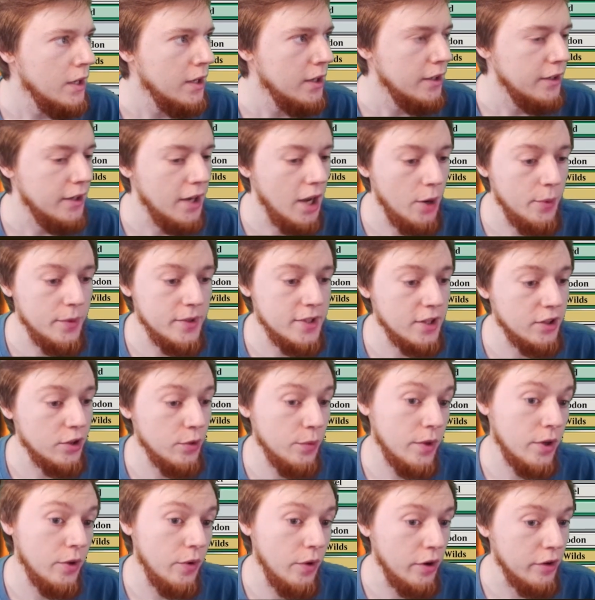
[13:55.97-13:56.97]
Now we take the
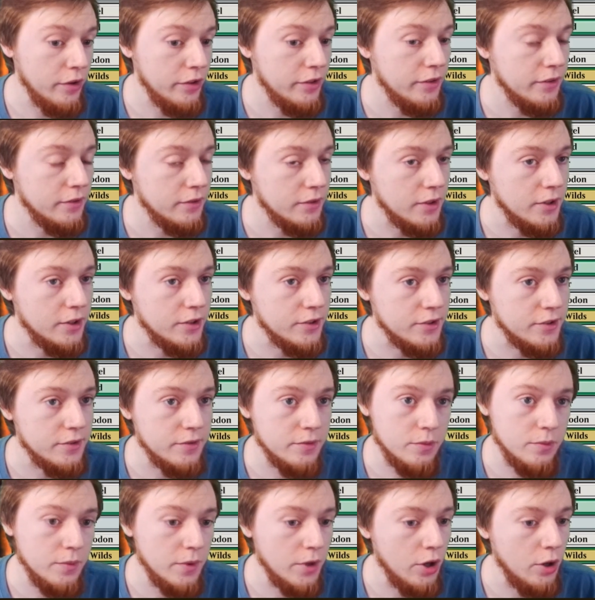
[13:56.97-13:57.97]
Regrowth, because,
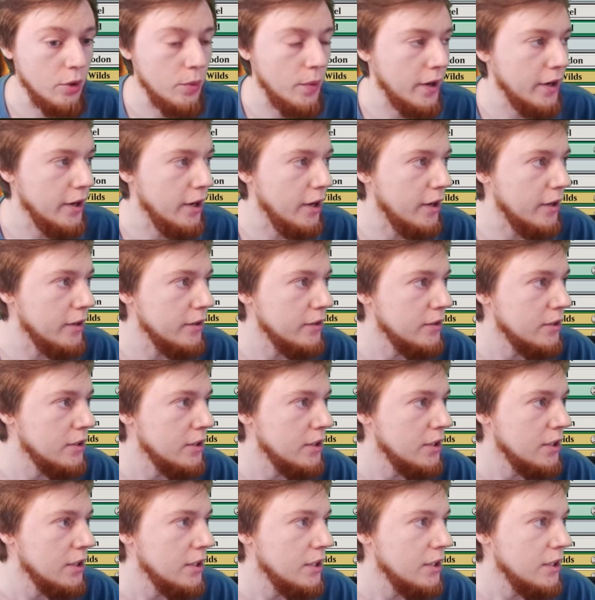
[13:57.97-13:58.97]
you know, why not?
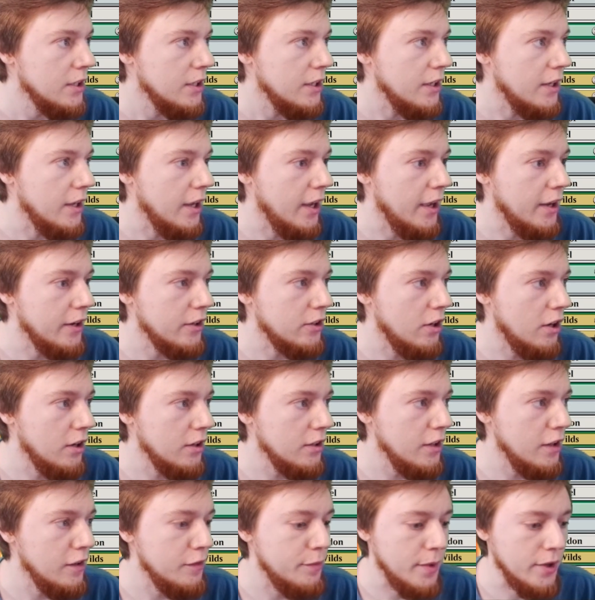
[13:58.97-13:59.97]
And
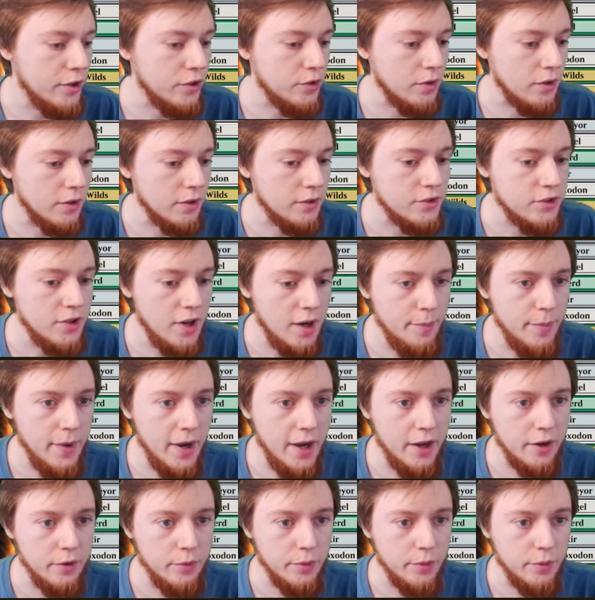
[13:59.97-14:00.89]
Conclave Mentor. It's not bad.